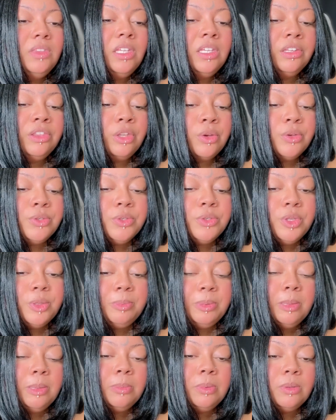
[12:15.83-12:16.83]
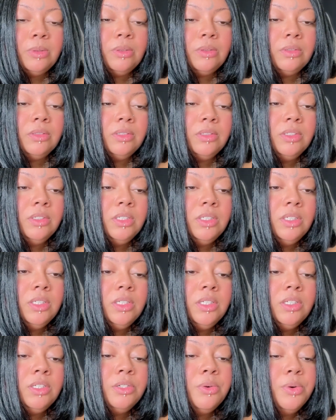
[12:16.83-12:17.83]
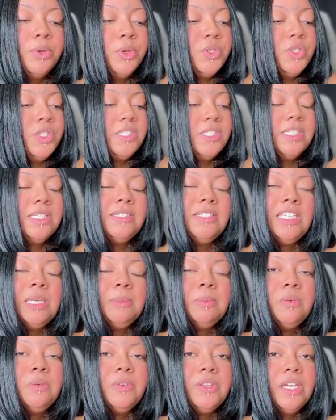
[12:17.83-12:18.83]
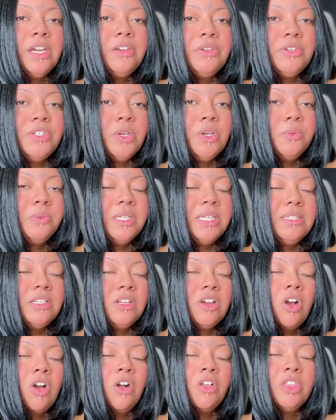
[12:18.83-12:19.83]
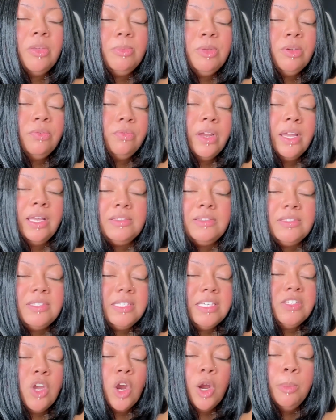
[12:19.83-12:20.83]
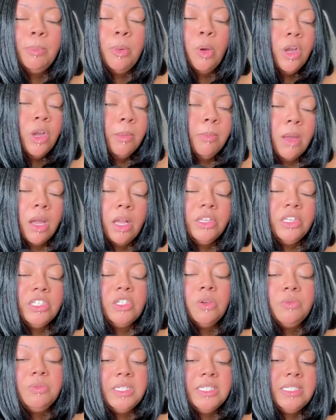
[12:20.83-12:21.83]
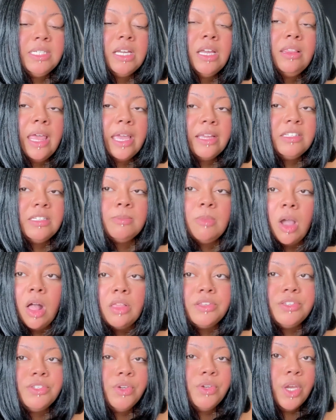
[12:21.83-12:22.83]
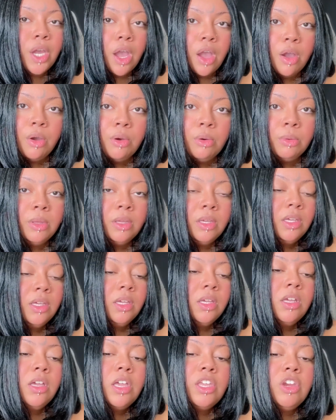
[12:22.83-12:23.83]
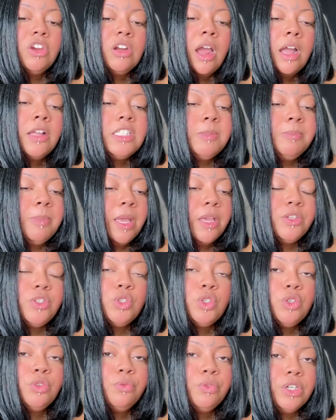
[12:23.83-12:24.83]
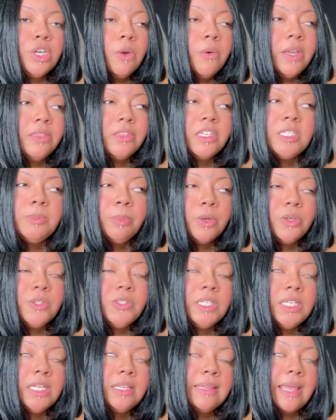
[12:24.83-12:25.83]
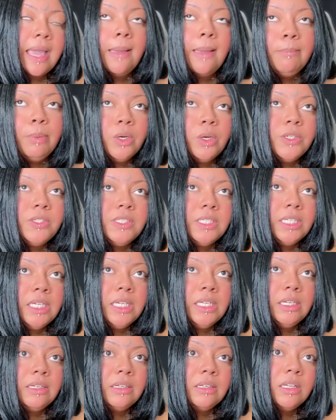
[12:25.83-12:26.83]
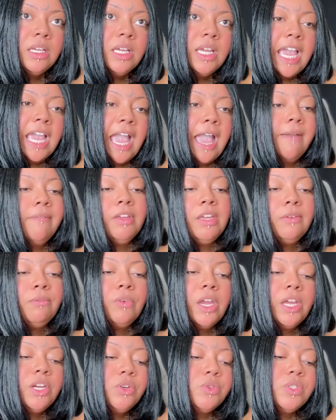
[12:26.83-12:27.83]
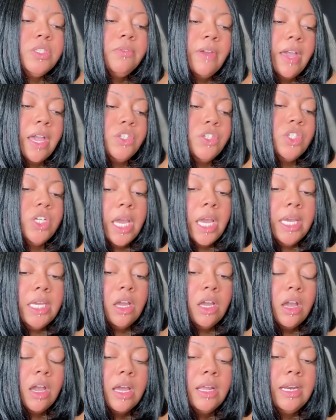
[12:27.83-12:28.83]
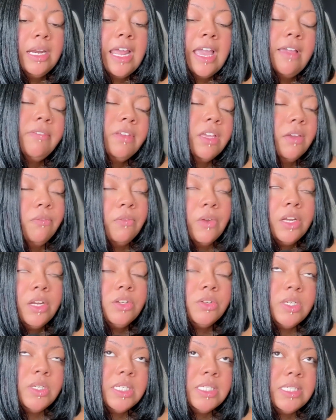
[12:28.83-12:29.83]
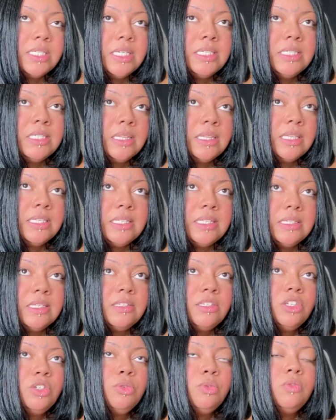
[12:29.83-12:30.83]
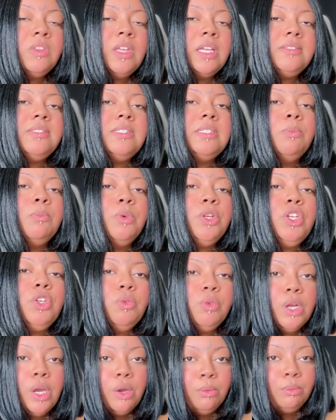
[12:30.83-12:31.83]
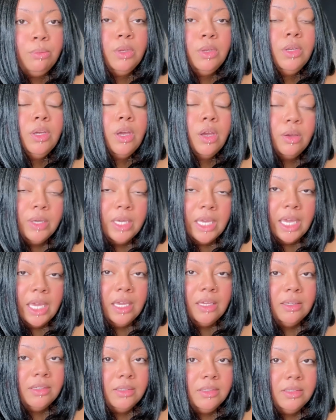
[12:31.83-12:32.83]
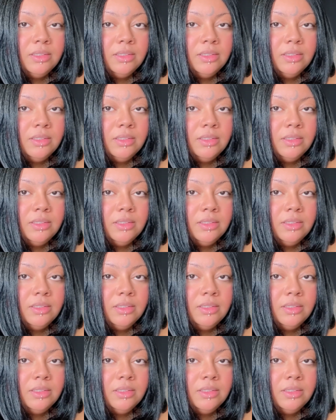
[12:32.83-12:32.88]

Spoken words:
Those are the people who you just need to keep over there. You don't need to call them your friends. These aren't Pokemon. You don't need to collect them all as you go. You're not special for knowing this person and that person and having a friend who's a fashion icon and having a friend who does this and this and this. That's someone you know, okay?